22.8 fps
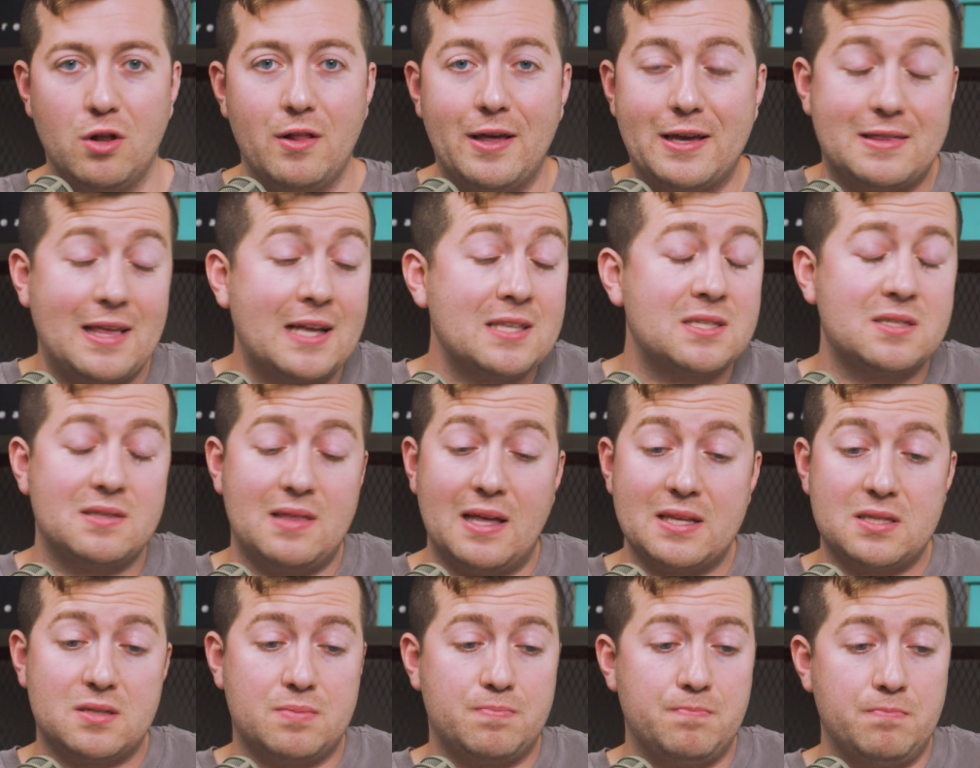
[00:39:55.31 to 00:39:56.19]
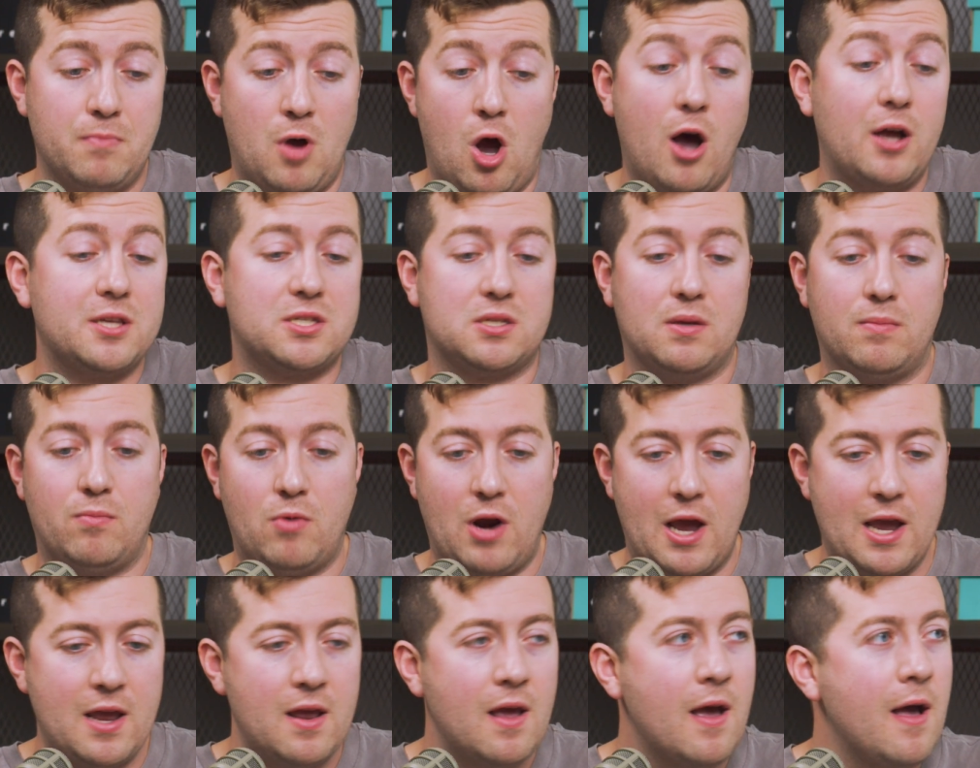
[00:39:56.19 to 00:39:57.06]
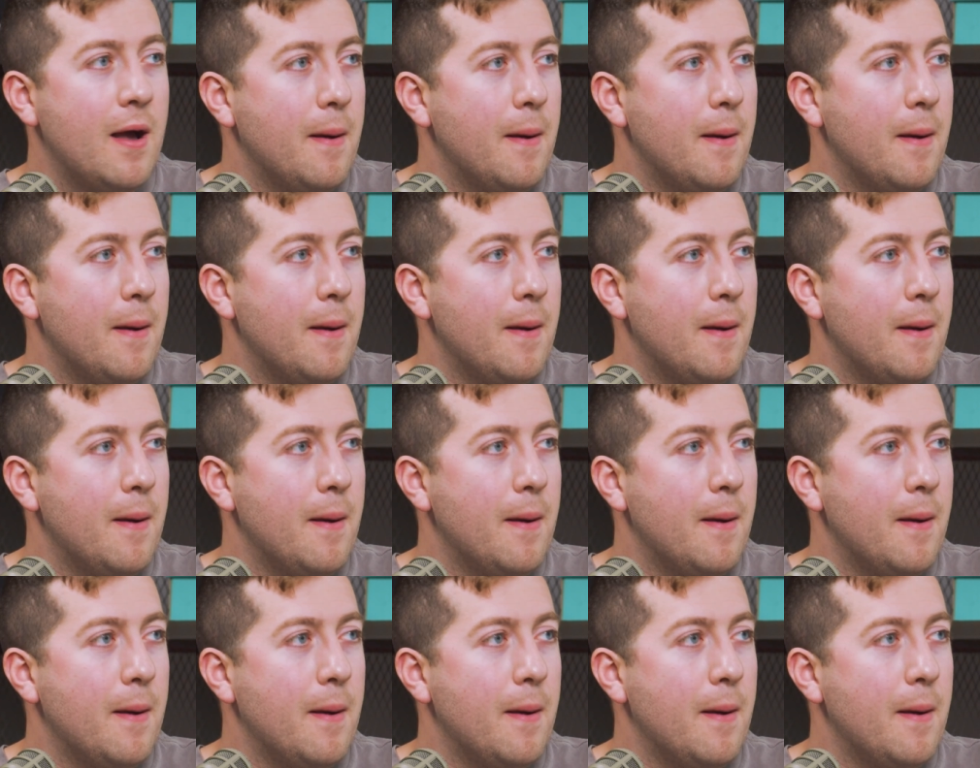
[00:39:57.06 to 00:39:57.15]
Like, that's awesome, right?